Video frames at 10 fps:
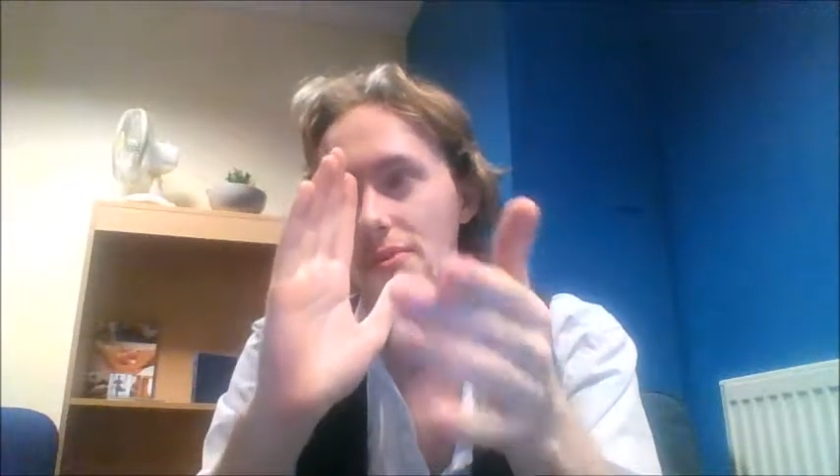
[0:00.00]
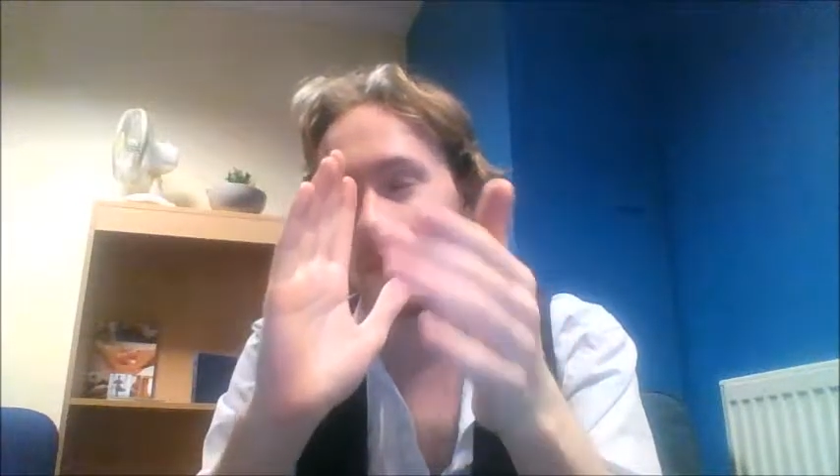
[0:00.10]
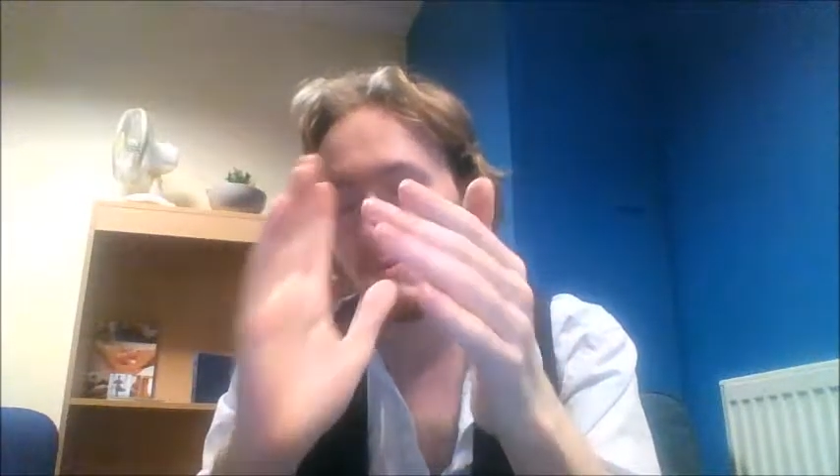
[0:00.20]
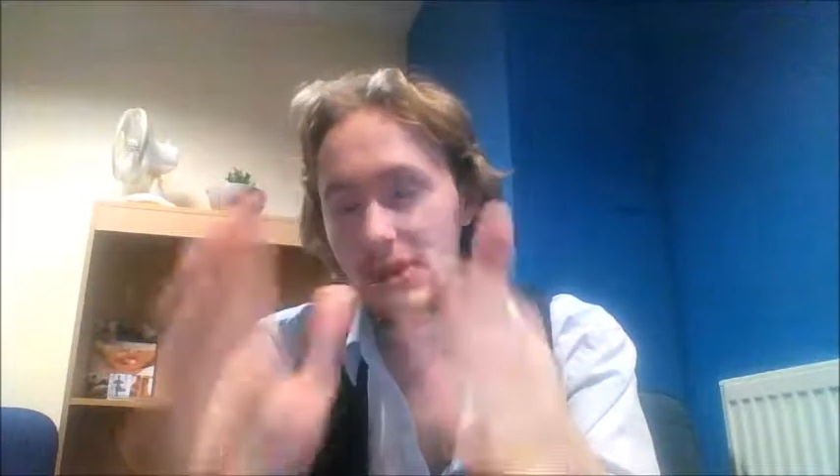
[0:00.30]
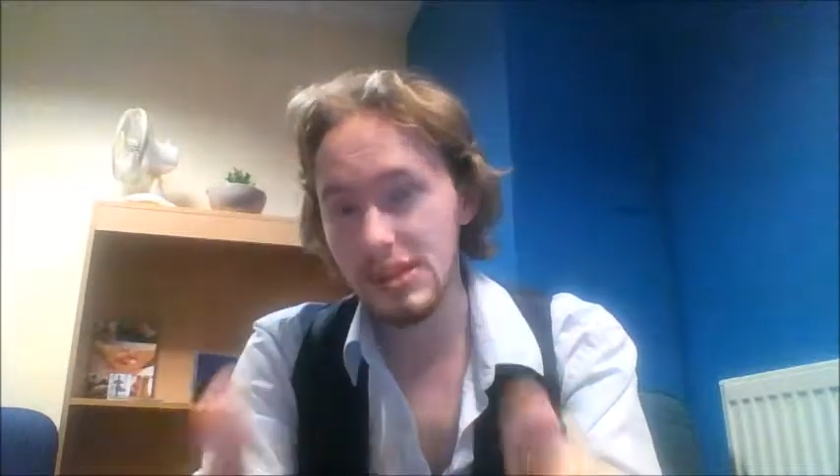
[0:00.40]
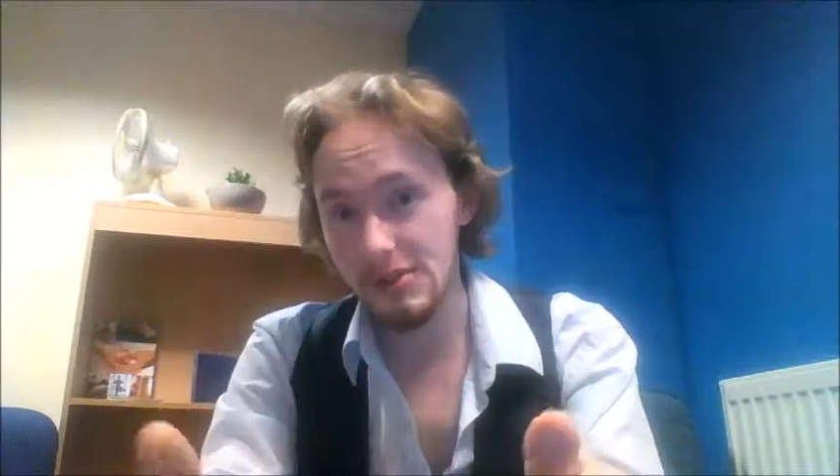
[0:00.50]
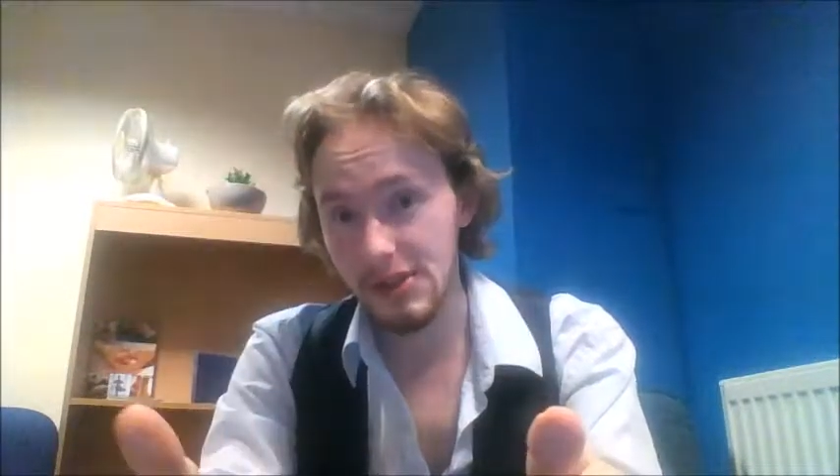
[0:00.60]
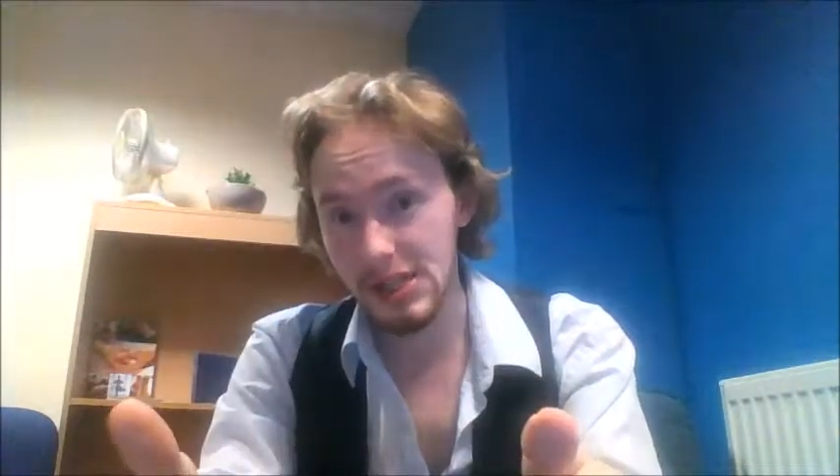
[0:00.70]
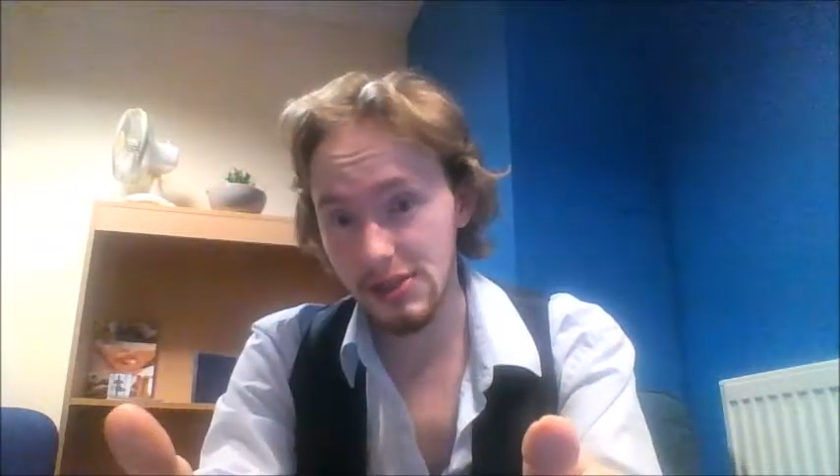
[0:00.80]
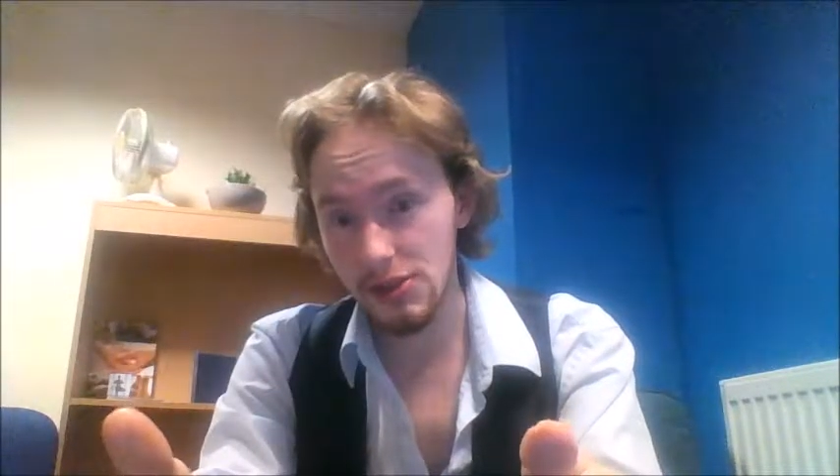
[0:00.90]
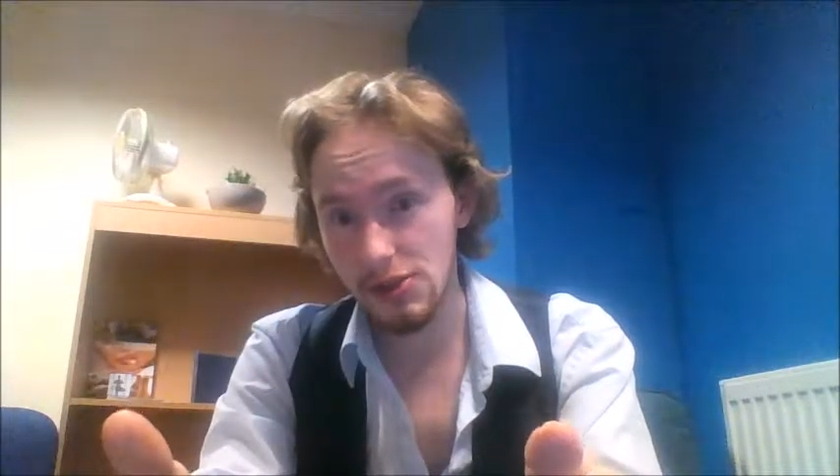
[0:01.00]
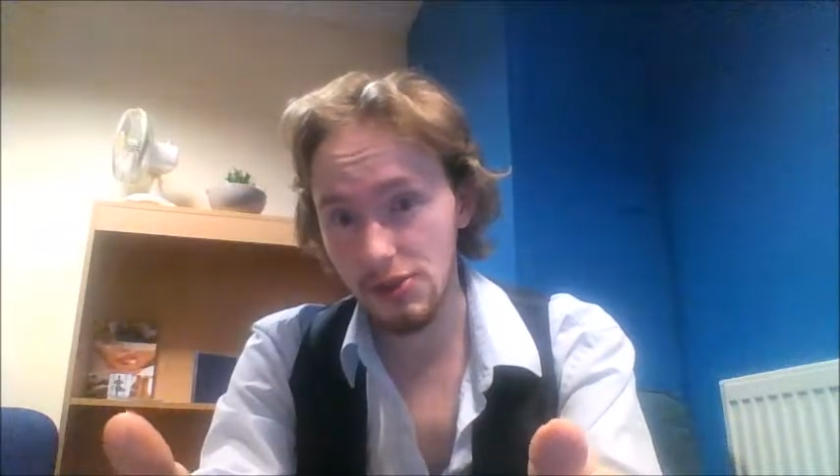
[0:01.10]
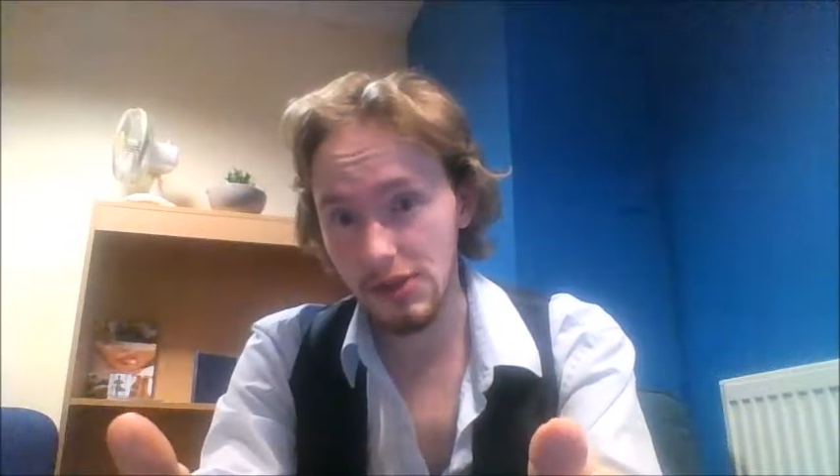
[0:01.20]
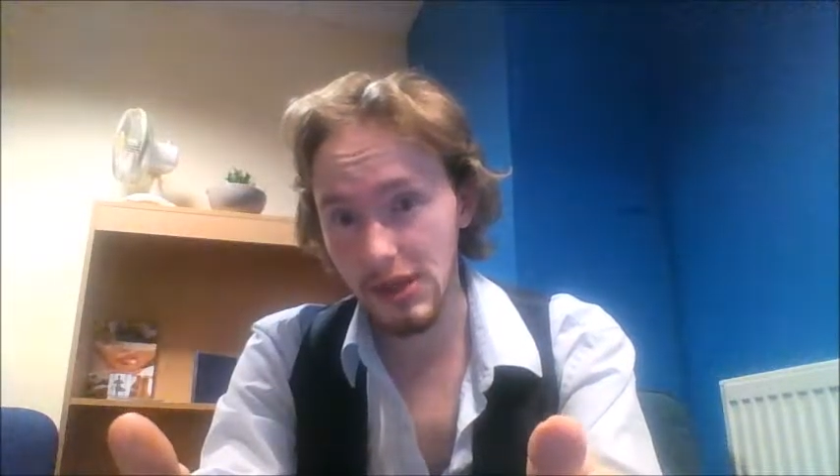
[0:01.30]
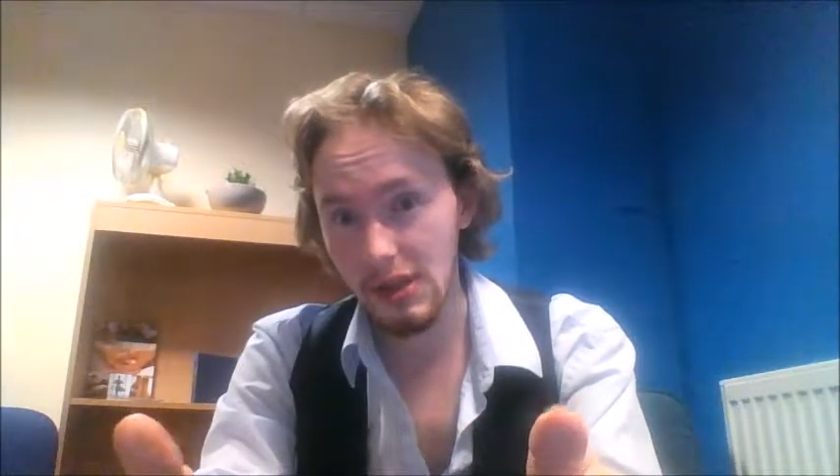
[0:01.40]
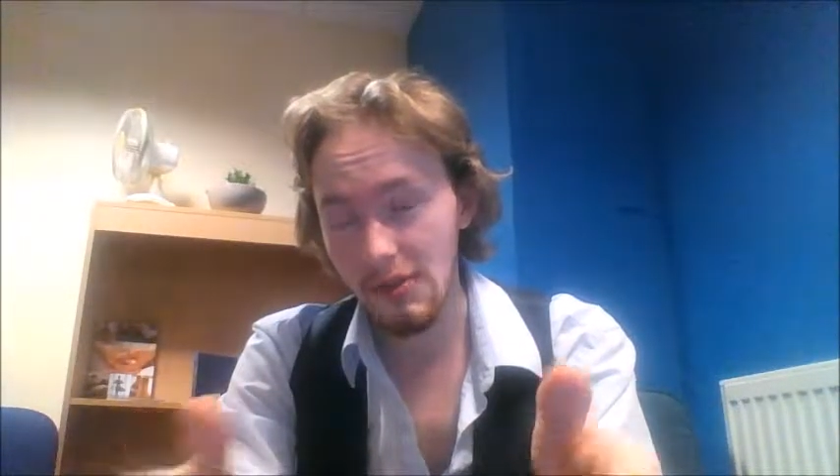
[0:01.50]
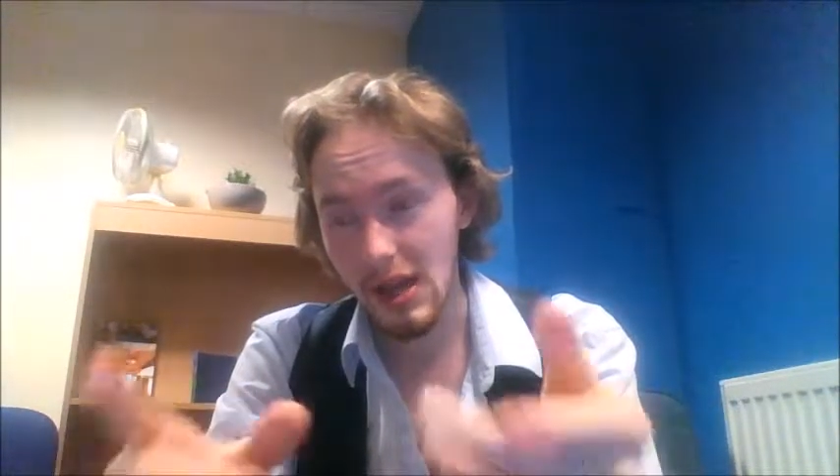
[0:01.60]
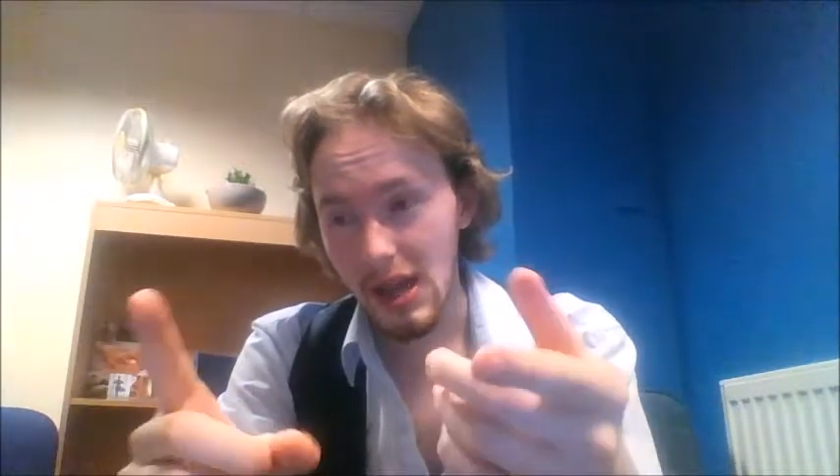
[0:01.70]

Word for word: Well, basically, this is the truth now.